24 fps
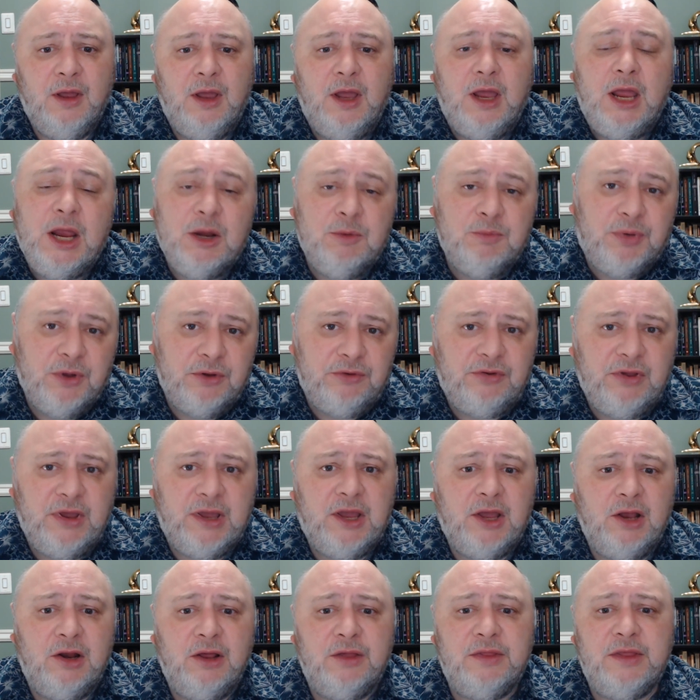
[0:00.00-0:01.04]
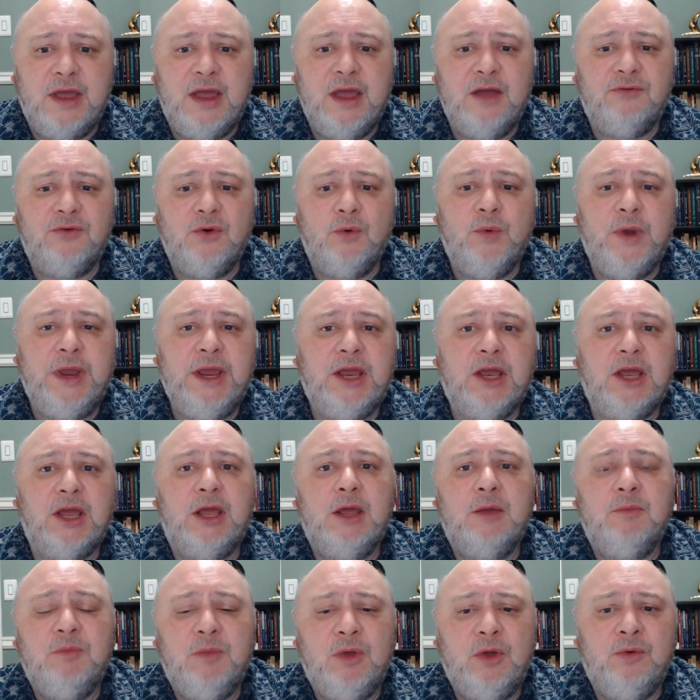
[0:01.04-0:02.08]
In particular, they have a weak
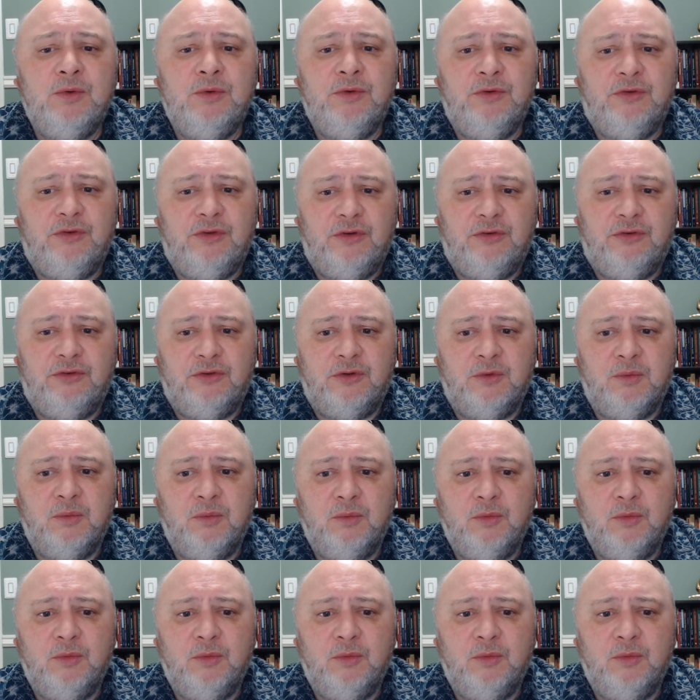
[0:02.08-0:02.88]
immune system,